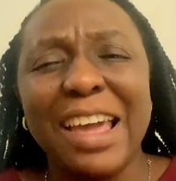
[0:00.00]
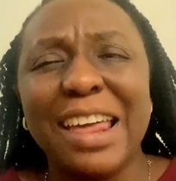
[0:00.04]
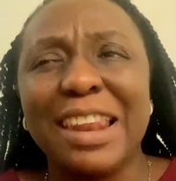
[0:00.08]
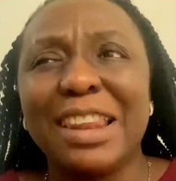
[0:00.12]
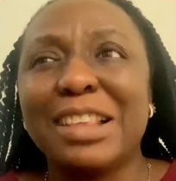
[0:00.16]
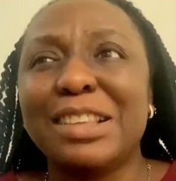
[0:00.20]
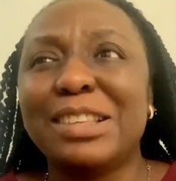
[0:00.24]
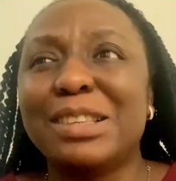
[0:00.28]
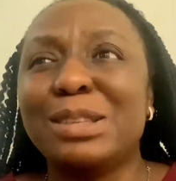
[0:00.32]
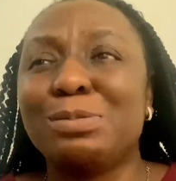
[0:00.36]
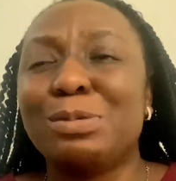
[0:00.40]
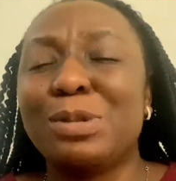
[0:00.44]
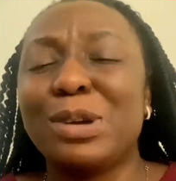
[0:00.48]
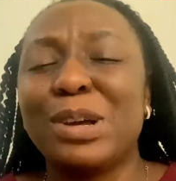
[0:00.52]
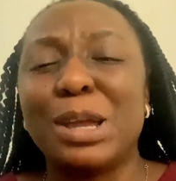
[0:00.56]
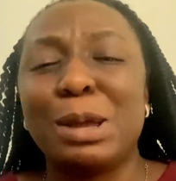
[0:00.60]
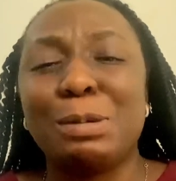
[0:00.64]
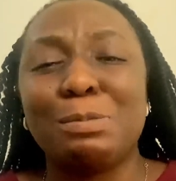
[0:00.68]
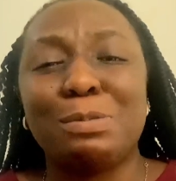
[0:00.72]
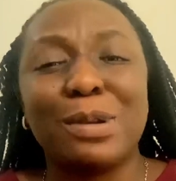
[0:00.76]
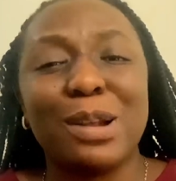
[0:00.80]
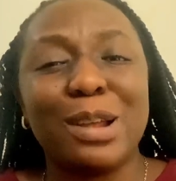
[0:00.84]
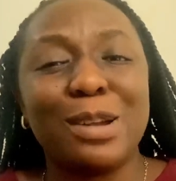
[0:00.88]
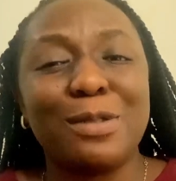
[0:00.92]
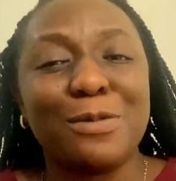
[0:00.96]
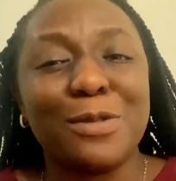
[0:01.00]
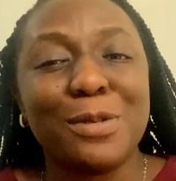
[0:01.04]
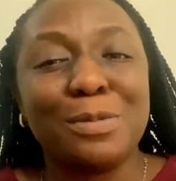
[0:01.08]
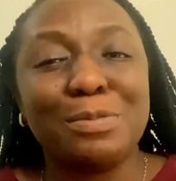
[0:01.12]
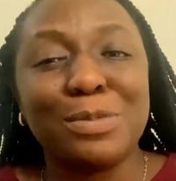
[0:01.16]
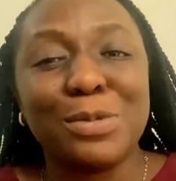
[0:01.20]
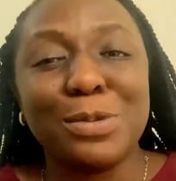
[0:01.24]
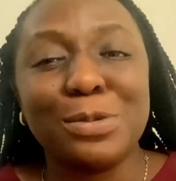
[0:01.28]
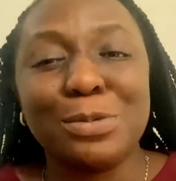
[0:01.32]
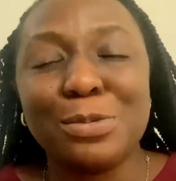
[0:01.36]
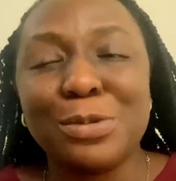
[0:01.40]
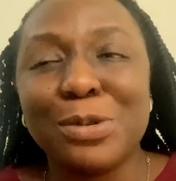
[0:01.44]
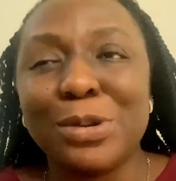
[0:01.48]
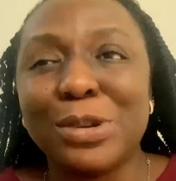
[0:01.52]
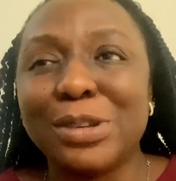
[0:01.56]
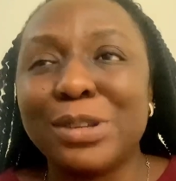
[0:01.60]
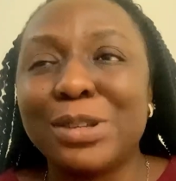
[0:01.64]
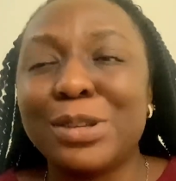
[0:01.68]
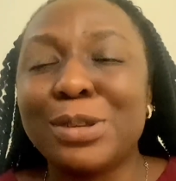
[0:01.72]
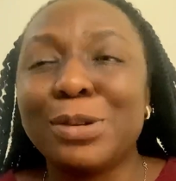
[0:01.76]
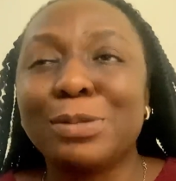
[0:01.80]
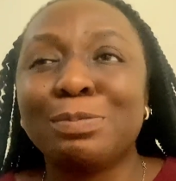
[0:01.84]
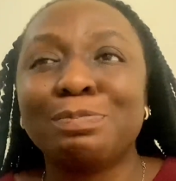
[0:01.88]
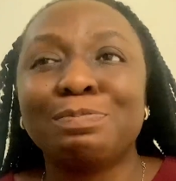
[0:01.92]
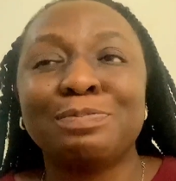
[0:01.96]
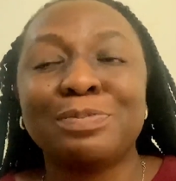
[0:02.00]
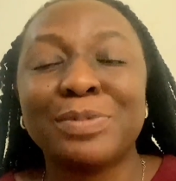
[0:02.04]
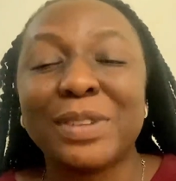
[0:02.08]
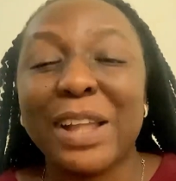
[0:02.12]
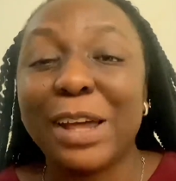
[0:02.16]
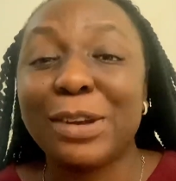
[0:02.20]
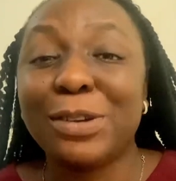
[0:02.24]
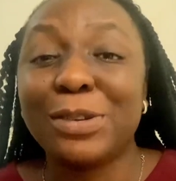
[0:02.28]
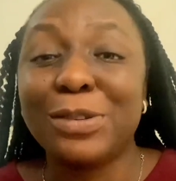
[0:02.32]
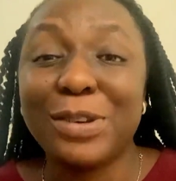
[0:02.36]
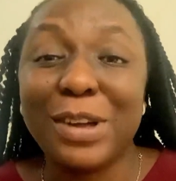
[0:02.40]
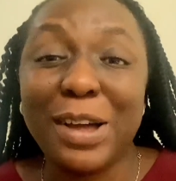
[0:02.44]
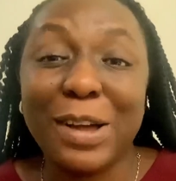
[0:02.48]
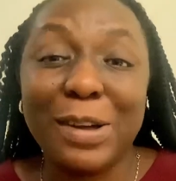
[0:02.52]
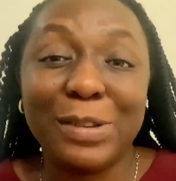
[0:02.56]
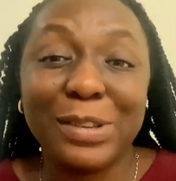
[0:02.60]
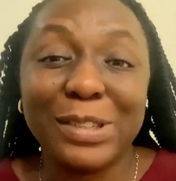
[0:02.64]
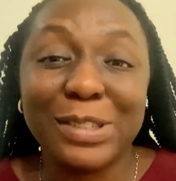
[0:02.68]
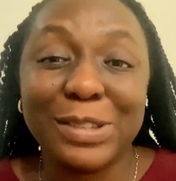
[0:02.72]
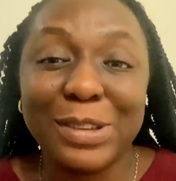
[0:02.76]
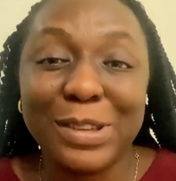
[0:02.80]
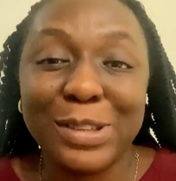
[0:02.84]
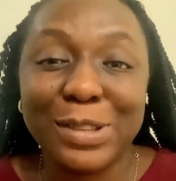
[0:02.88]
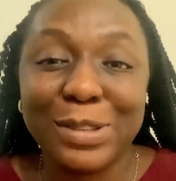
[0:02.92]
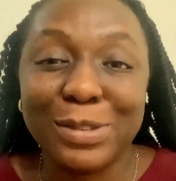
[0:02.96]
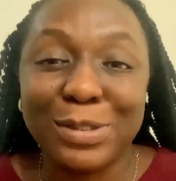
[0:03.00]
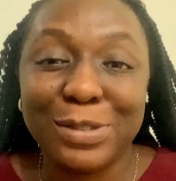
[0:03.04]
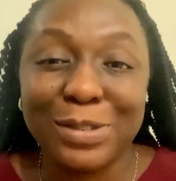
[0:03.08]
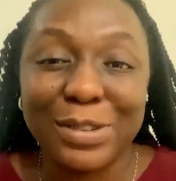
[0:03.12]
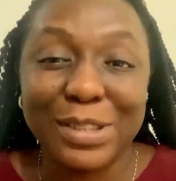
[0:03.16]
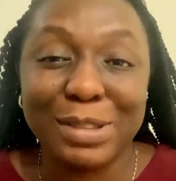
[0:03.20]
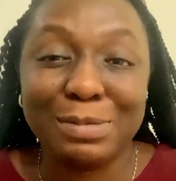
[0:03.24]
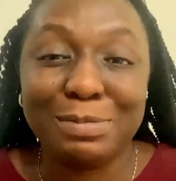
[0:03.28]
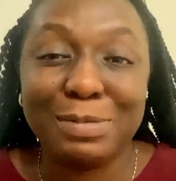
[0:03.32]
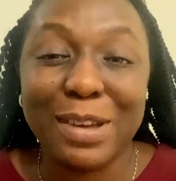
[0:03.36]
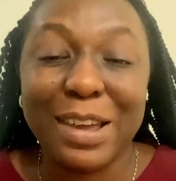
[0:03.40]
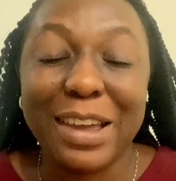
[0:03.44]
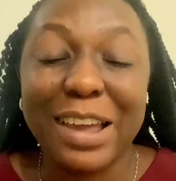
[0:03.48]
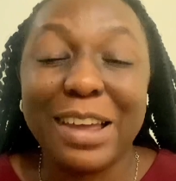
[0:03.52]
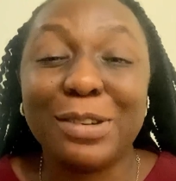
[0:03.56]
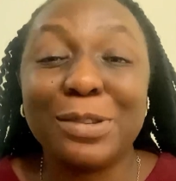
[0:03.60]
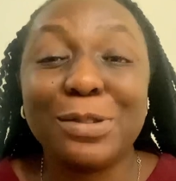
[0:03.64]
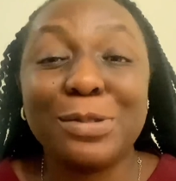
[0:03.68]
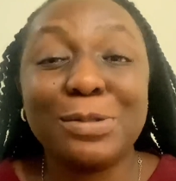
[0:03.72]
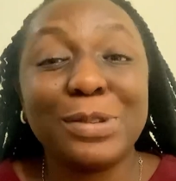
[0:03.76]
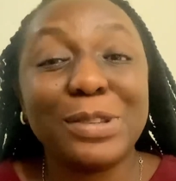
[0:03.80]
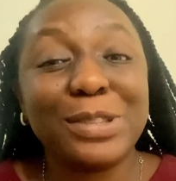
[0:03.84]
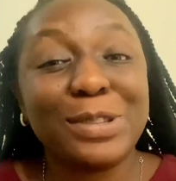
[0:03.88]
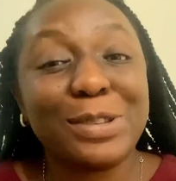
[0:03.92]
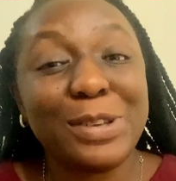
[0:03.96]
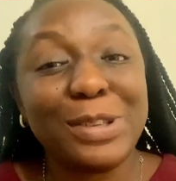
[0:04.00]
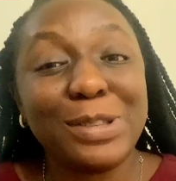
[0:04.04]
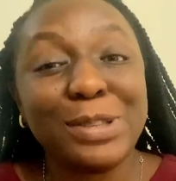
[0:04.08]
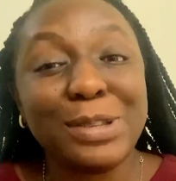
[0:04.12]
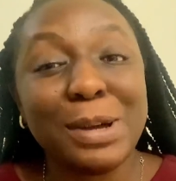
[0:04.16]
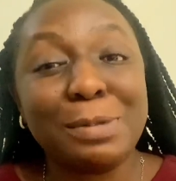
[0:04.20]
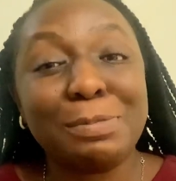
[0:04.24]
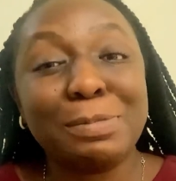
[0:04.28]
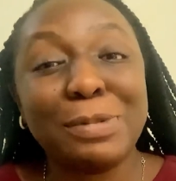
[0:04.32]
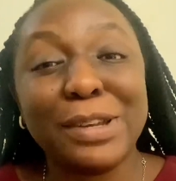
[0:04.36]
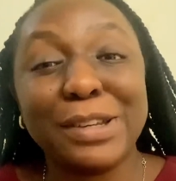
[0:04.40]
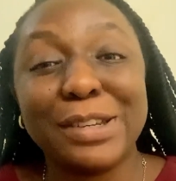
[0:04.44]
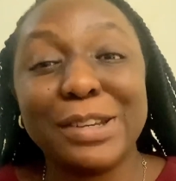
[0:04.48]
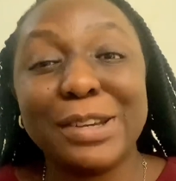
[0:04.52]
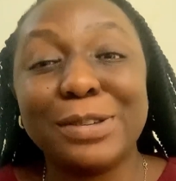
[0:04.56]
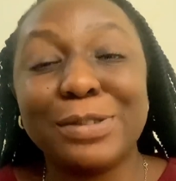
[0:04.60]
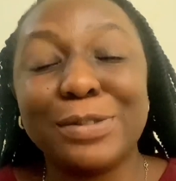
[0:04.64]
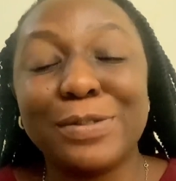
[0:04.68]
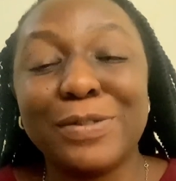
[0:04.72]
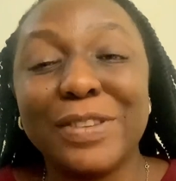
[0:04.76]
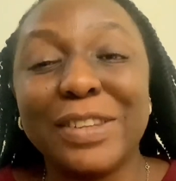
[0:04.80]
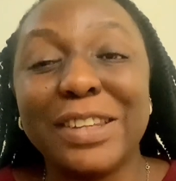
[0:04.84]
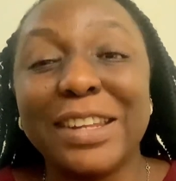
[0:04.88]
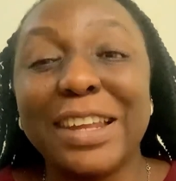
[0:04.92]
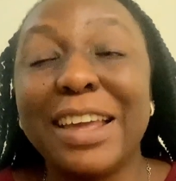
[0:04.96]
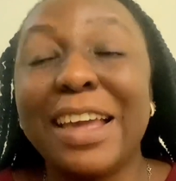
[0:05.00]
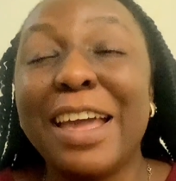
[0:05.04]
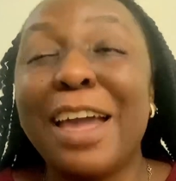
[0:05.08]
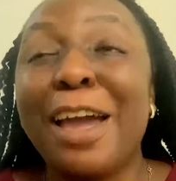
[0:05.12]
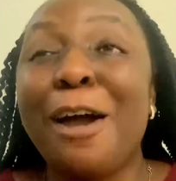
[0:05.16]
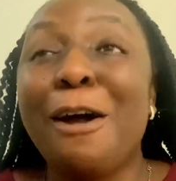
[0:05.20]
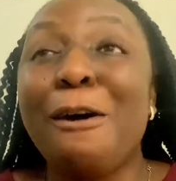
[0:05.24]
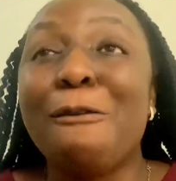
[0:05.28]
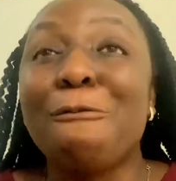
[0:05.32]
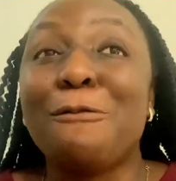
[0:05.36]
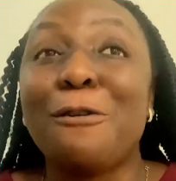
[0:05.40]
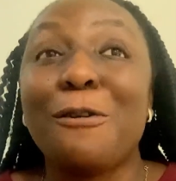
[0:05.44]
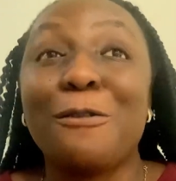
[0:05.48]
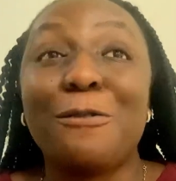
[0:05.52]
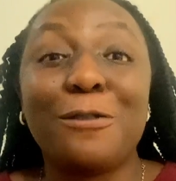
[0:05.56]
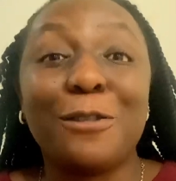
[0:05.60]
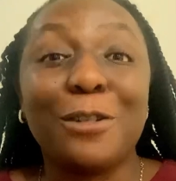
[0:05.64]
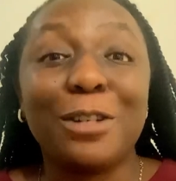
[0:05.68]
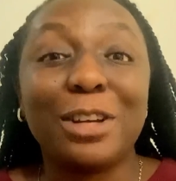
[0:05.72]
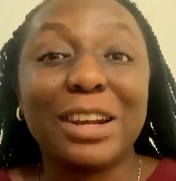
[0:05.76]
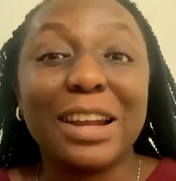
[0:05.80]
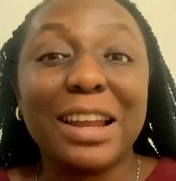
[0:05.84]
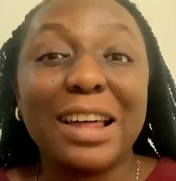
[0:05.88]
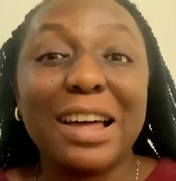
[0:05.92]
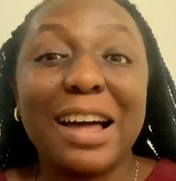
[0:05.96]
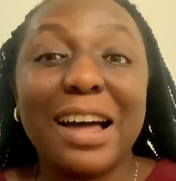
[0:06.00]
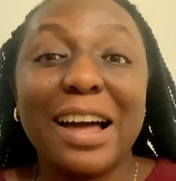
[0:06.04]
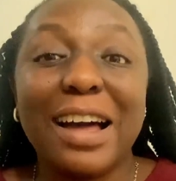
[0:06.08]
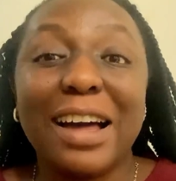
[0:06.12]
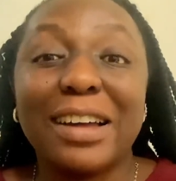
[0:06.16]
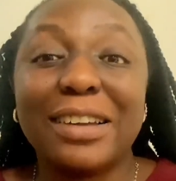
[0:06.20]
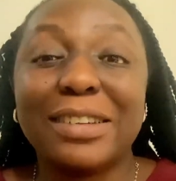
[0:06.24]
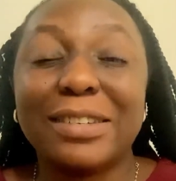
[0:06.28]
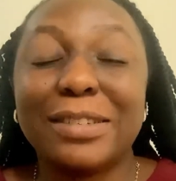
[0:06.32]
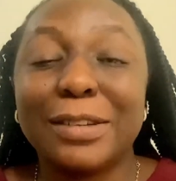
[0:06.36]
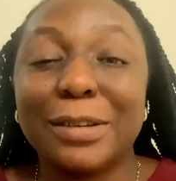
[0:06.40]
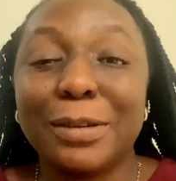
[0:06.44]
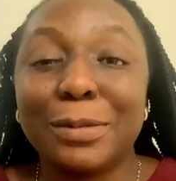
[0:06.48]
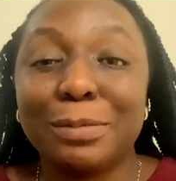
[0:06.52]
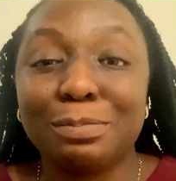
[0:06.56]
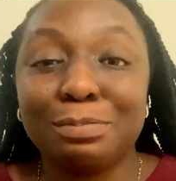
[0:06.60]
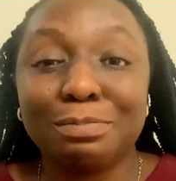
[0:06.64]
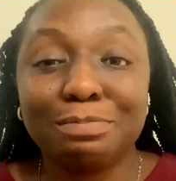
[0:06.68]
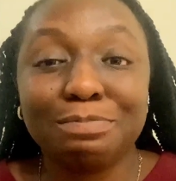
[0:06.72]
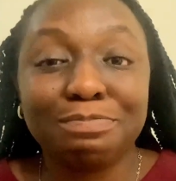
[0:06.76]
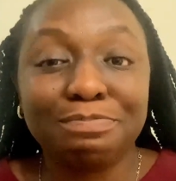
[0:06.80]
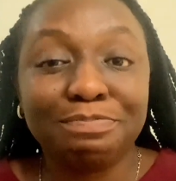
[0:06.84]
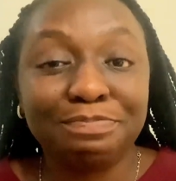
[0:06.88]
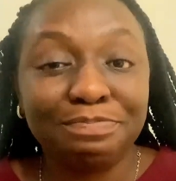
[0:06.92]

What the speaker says: This is what he planned from the one. So I don't know how it's going to transpire. I don't know what's going to happen at the end of the day. For Fola and